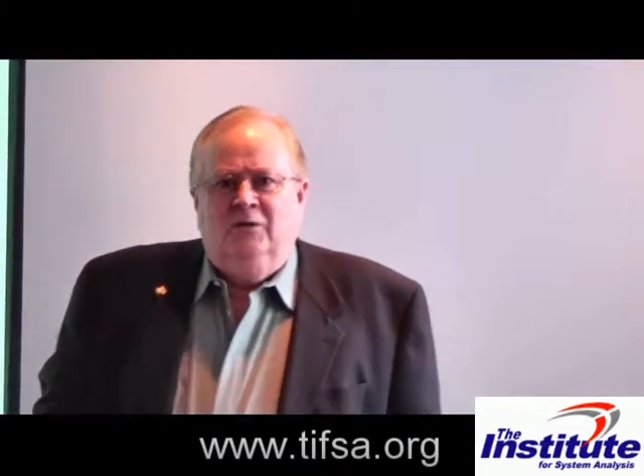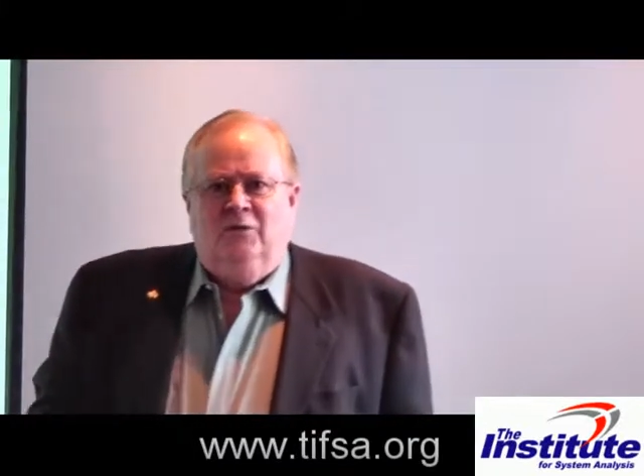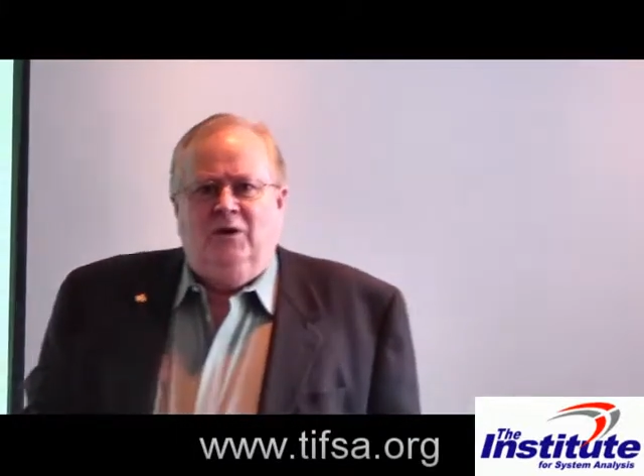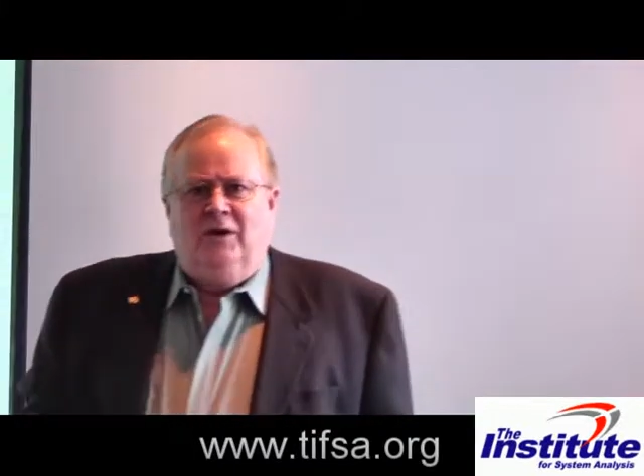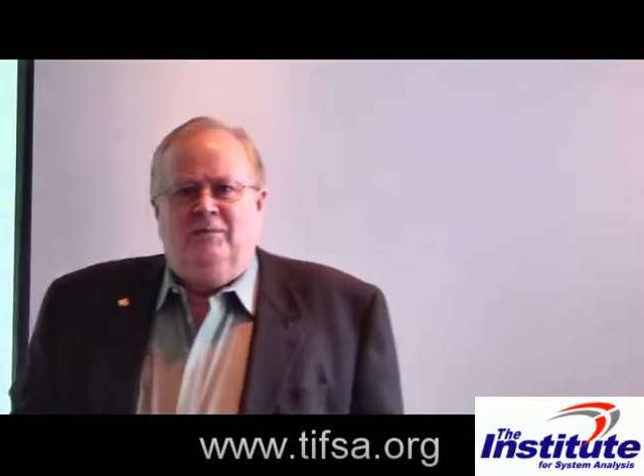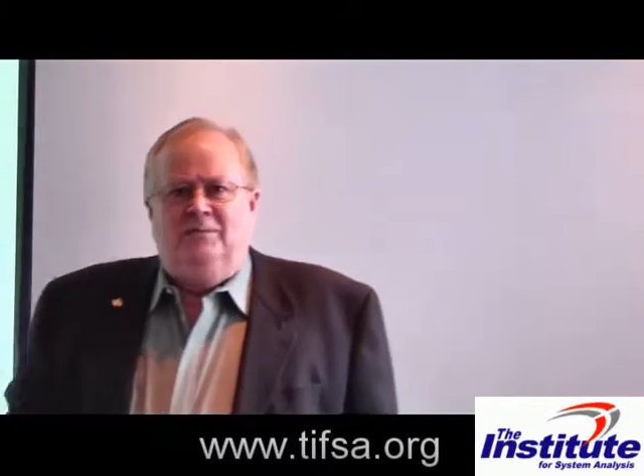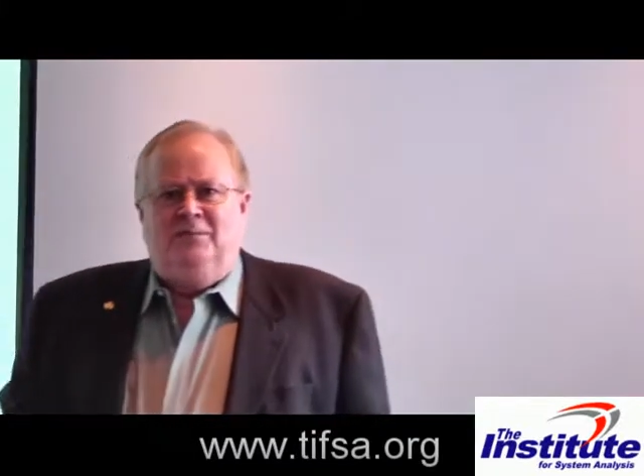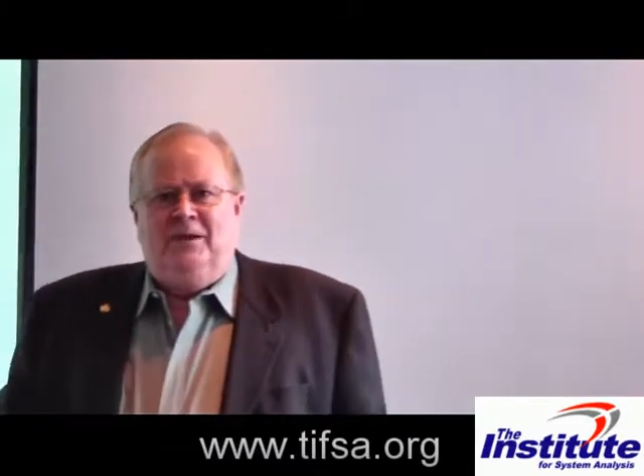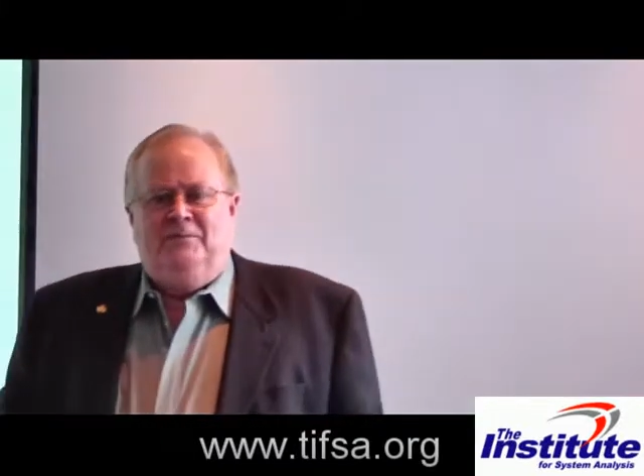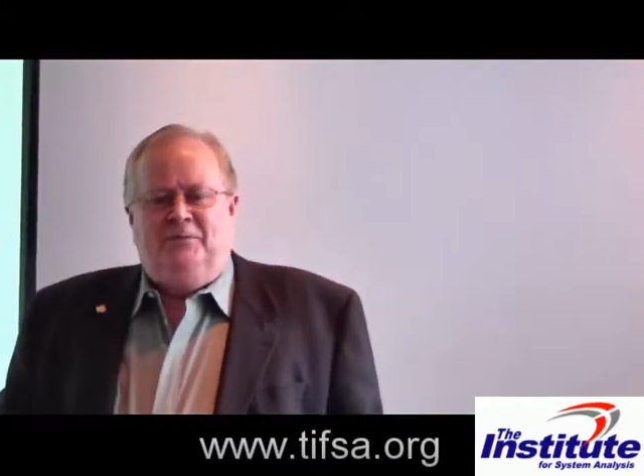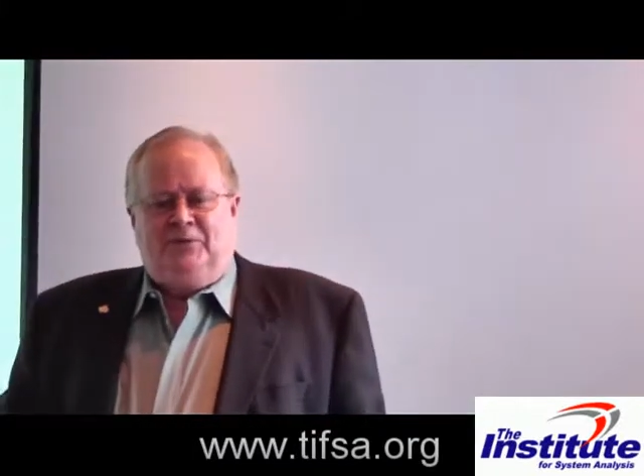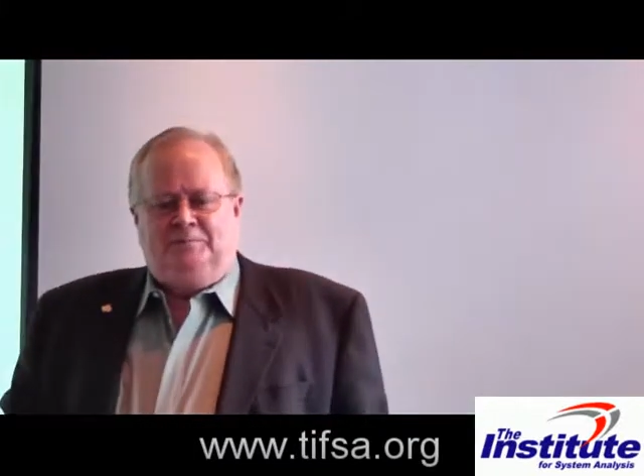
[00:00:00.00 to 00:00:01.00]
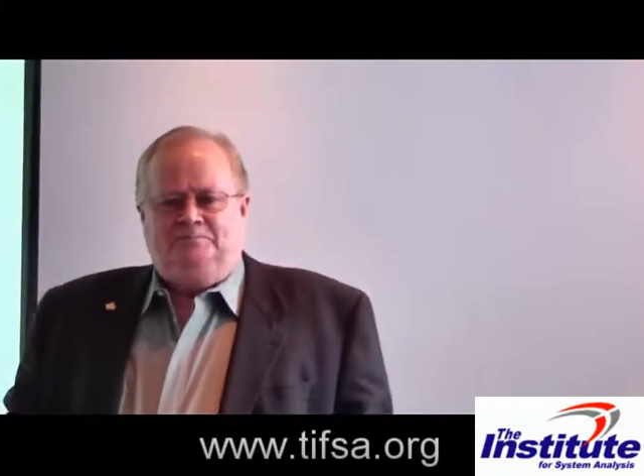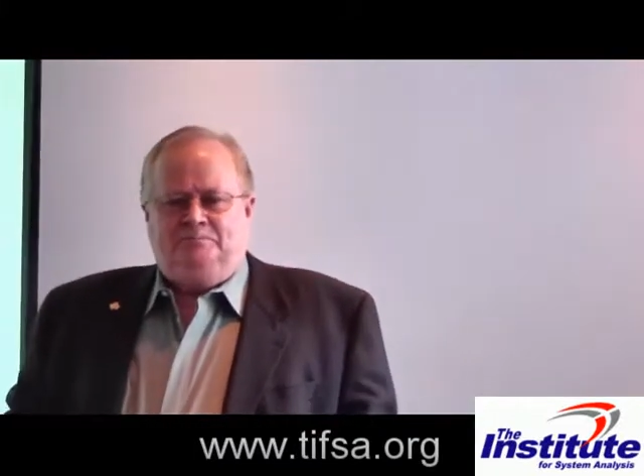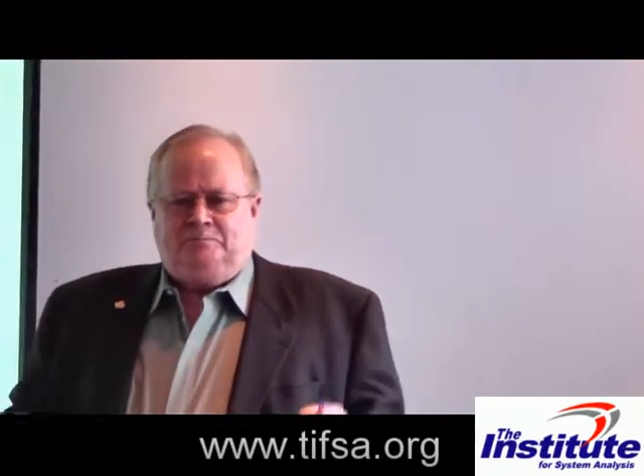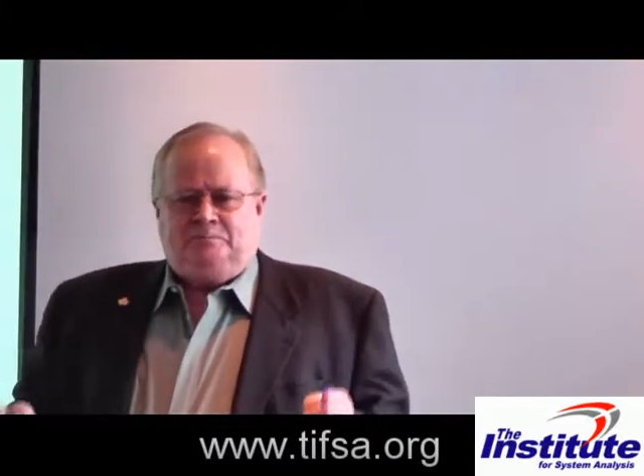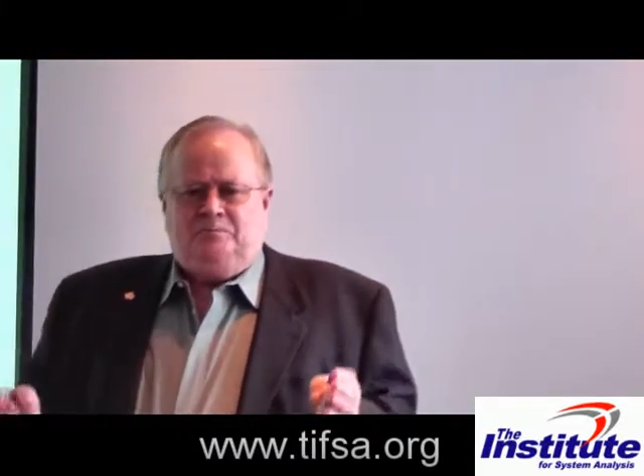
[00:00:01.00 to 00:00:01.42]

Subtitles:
where people